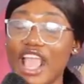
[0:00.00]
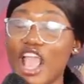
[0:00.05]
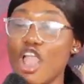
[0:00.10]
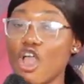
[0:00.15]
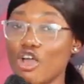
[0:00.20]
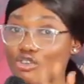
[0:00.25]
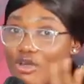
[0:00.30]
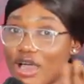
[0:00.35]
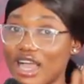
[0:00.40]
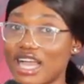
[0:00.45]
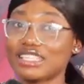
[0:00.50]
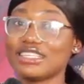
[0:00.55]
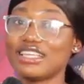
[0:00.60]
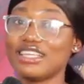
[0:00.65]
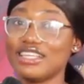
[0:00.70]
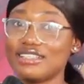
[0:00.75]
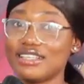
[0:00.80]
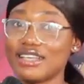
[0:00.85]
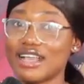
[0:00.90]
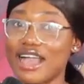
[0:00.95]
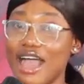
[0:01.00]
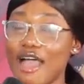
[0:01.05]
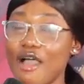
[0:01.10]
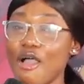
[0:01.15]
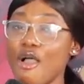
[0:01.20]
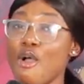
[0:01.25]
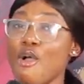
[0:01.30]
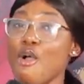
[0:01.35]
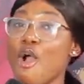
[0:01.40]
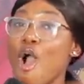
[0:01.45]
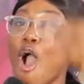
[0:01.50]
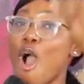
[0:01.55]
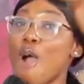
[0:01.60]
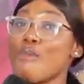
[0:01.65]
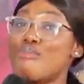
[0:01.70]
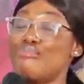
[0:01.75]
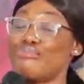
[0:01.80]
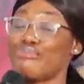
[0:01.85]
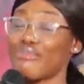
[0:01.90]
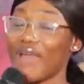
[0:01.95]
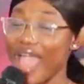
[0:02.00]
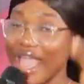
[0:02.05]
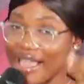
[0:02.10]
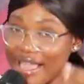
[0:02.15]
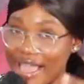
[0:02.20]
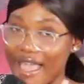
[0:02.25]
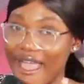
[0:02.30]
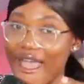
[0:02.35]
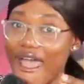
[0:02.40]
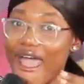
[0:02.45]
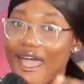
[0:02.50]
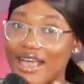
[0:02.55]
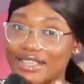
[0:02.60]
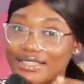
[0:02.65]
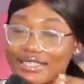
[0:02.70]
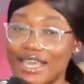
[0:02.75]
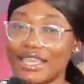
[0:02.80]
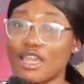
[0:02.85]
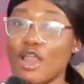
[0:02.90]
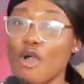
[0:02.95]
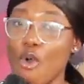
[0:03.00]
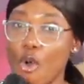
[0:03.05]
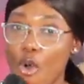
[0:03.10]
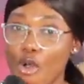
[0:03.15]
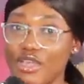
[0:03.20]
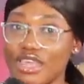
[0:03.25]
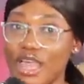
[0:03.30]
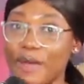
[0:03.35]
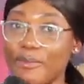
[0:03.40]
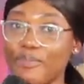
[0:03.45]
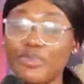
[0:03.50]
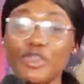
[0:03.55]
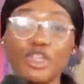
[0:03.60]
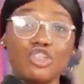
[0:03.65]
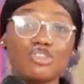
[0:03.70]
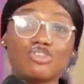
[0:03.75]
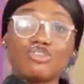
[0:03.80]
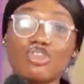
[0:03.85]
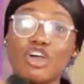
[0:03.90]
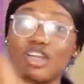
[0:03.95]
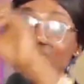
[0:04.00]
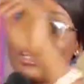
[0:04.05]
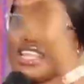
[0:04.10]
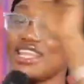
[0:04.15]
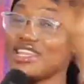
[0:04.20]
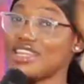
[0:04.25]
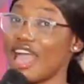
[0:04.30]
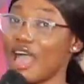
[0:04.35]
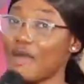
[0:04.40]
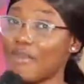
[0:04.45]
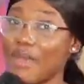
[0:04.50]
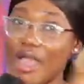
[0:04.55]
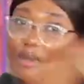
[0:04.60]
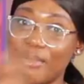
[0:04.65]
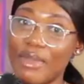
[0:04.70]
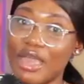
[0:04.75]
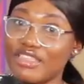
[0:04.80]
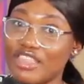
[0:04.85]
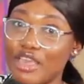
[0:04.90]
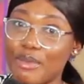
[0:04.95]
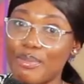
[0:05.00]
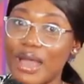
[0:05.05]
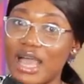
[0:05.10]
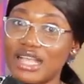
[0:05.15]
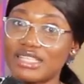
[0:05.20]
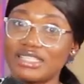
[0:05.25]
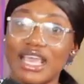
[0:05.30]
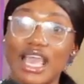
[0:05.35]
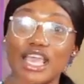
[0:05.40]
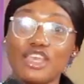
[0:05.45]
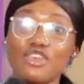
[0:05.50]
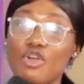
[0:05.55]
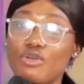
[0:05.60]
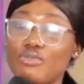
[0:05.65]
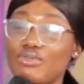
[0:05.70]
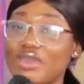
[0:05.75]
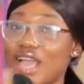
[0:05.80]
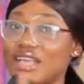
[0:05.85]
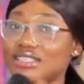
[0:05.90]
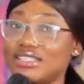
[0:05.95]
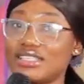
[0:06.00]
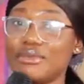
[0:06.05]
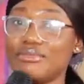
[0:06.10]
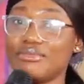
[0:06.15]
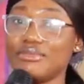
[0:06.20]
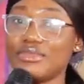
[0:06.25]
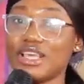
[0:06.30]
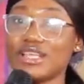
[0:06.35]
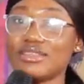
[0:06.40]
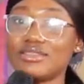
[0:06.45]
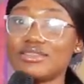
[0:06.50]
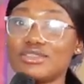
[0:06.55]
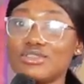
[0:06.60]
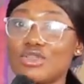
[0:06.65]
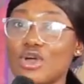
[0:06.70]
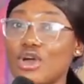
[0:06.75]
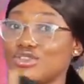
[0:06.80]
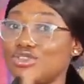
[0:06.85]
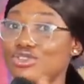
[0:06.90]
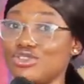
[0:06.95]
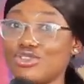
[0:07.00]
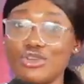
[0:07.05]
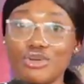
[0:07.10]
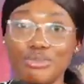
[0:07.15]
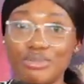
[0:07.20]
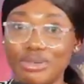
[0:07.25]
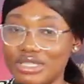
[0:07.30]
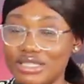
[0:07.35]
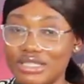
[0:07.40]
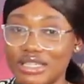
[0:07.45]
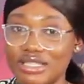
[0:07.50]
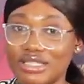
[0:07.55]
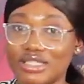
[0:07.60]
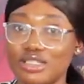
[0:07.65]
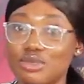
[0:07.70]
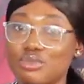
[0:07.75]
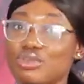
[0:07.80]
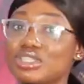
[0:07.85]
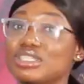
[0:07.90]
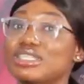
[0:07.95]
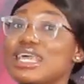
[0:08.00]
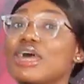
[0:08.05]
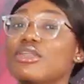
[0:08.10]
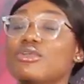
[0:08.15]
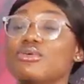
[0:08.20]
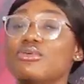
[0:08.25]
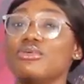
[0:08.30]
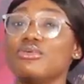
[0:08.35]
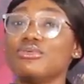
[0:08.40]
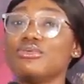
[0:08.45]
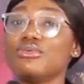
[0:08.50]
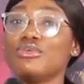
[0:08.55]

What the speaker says: Eo no kasinisika. Or bray, answer no onyam. Into so the nina be birthday party, and you'll be asem. It's not your business. Into munja no.